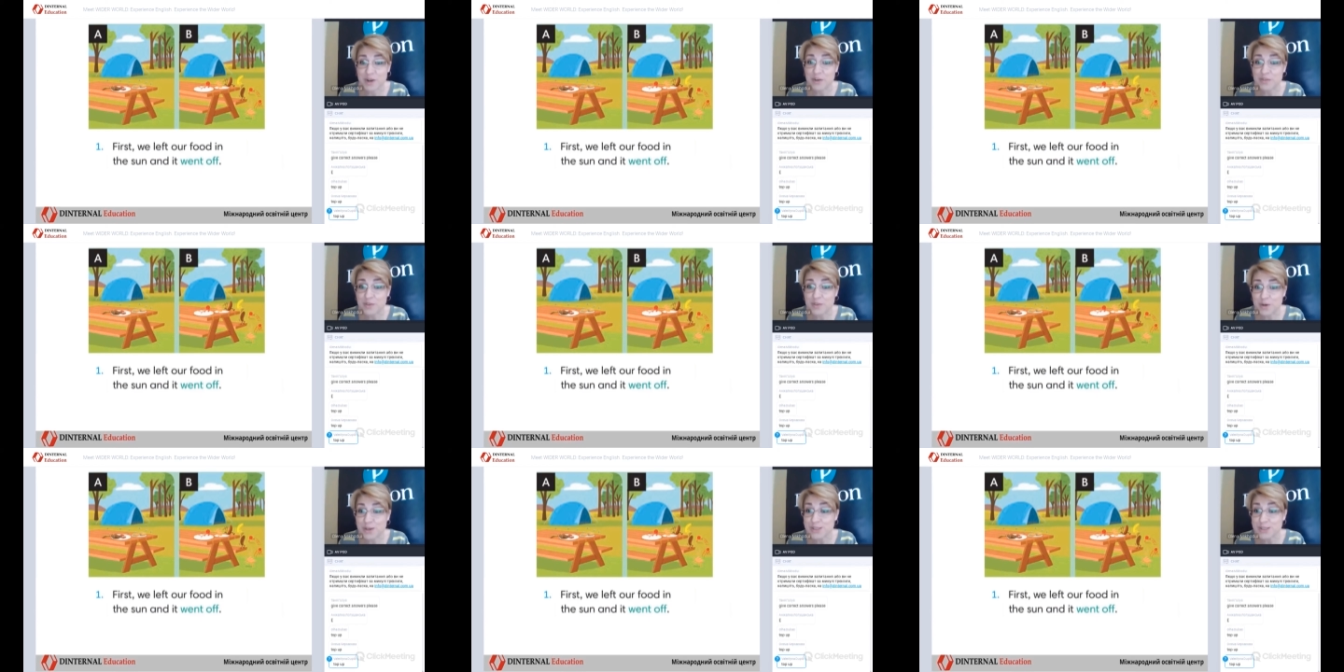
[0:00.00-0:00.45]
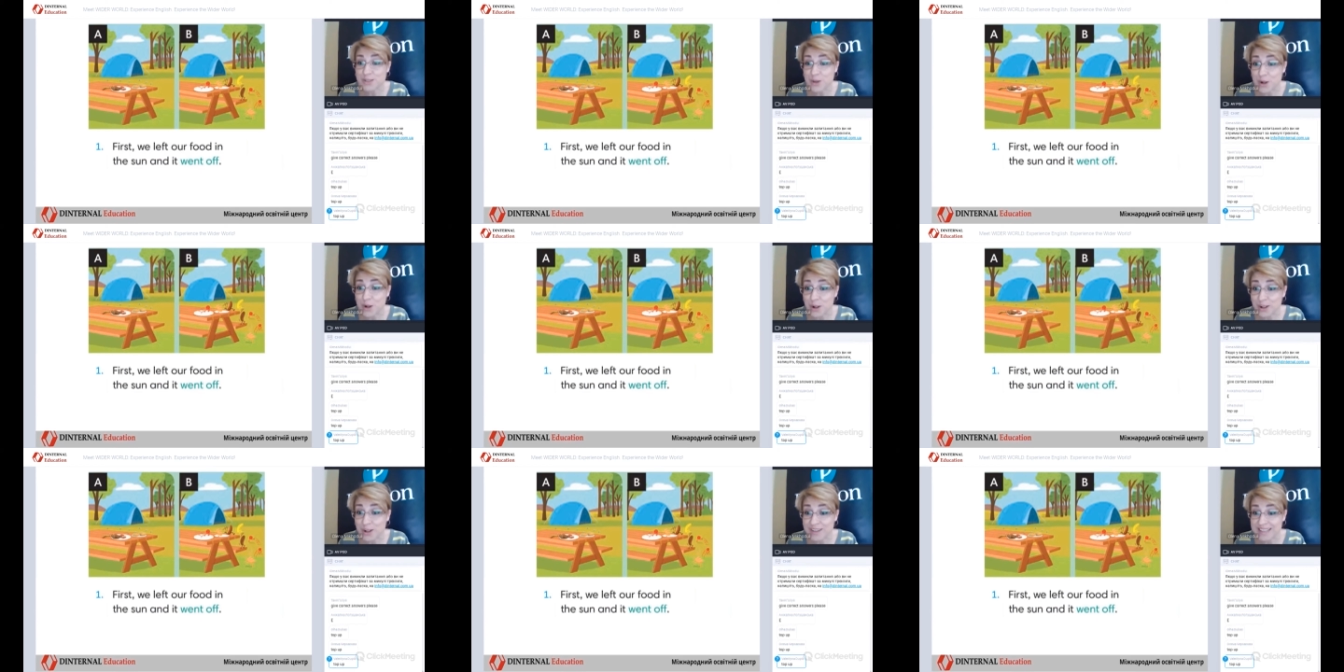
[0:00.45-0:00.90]
Of course,
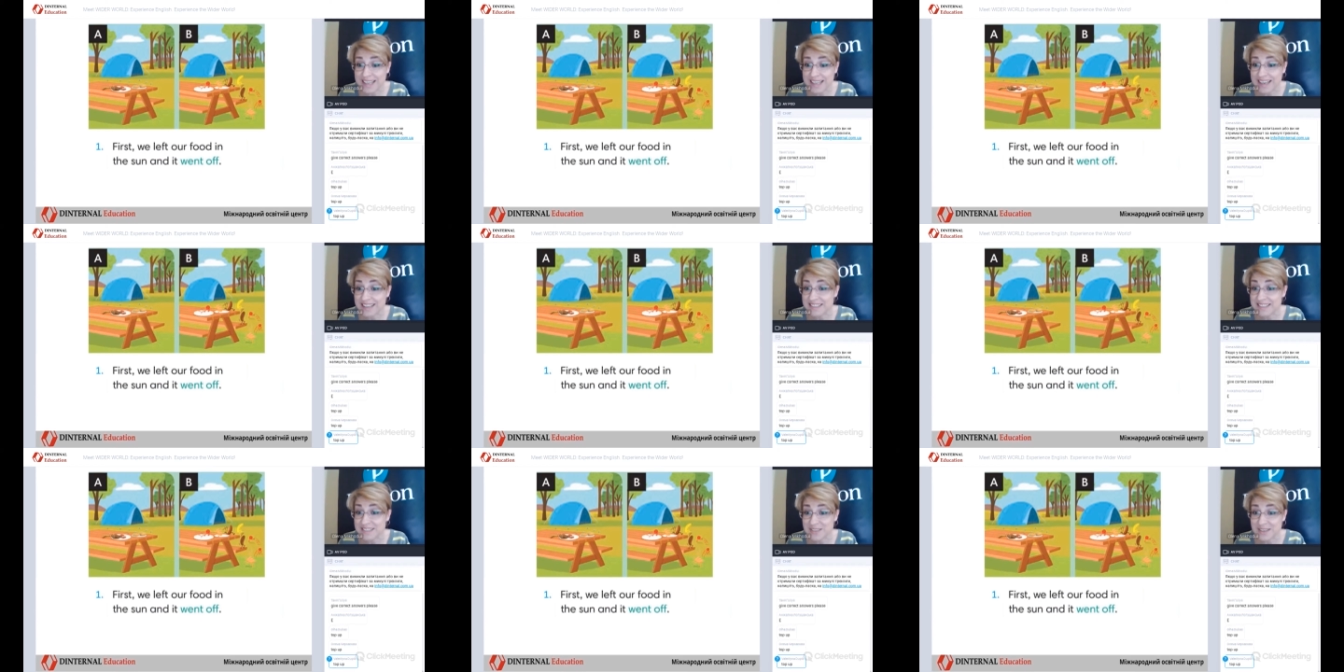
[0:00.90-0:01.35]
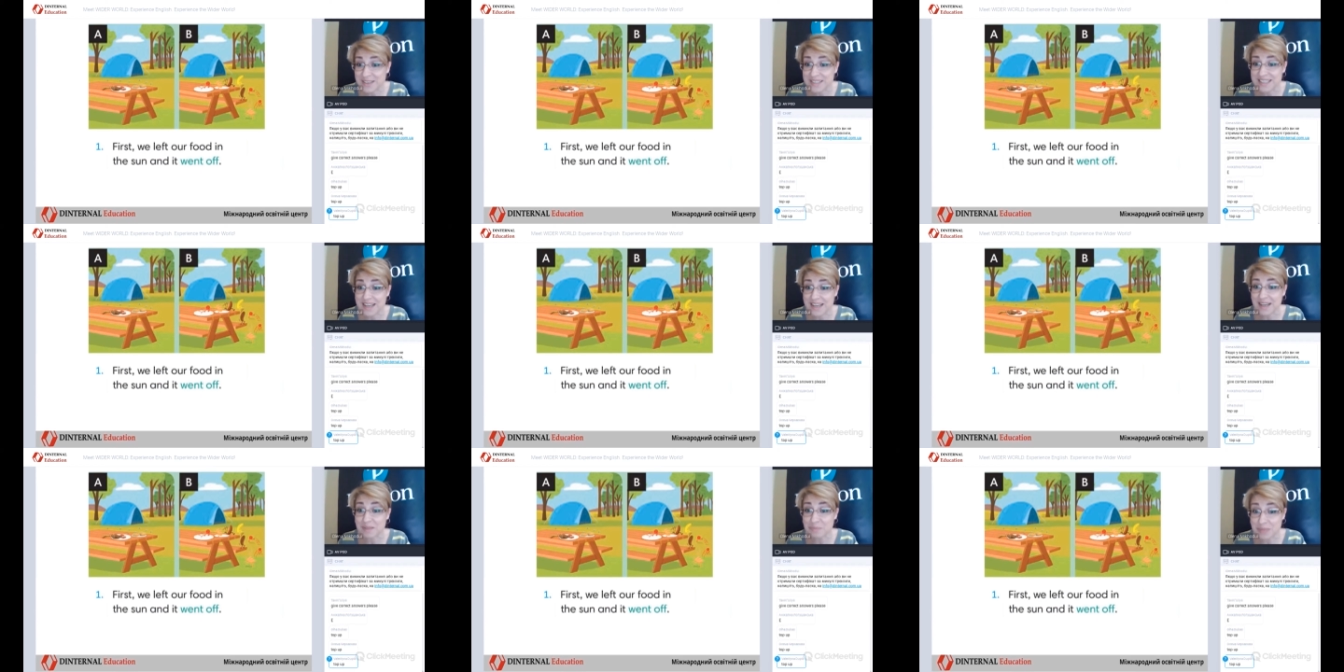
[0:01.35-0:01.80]
all the
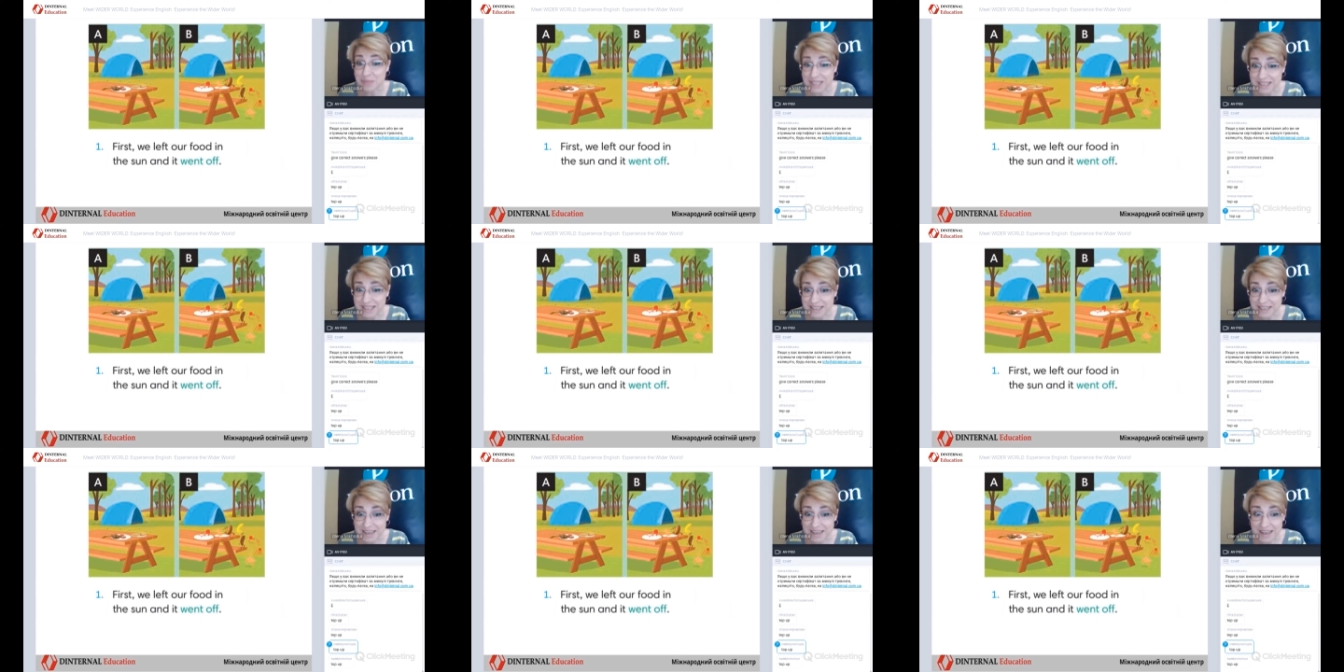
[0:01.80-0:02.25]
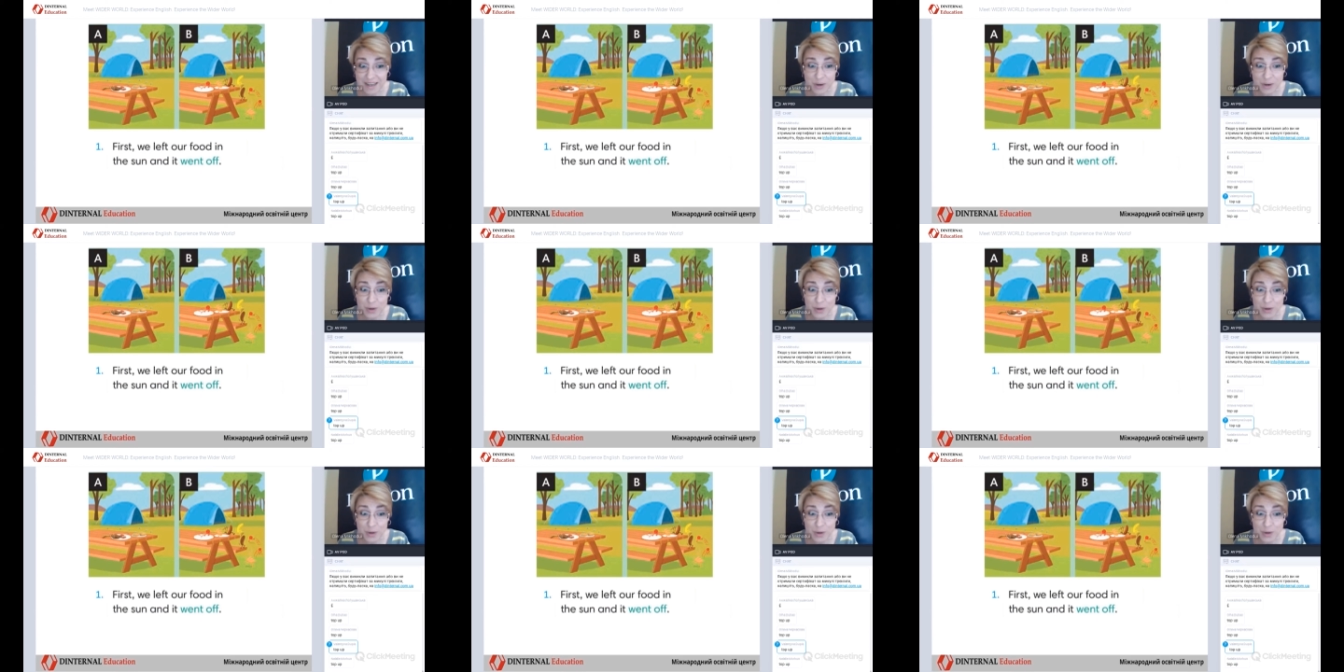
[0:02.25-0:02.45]
answers are B.